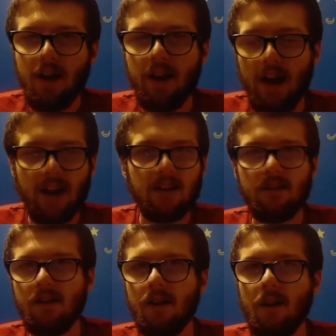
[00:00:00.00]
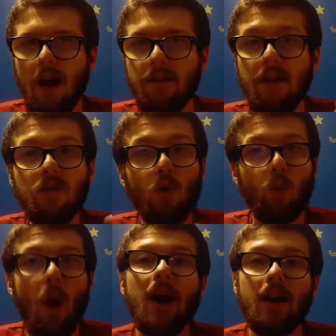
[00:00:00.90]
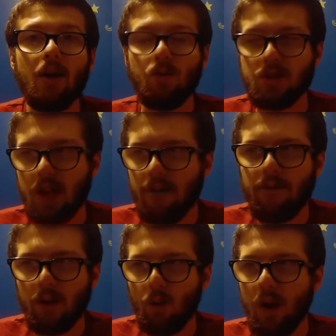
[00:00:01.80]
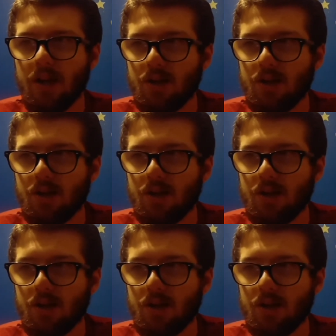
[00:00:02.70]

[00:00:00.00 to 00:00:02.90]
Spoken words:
and I think the writing was definitely,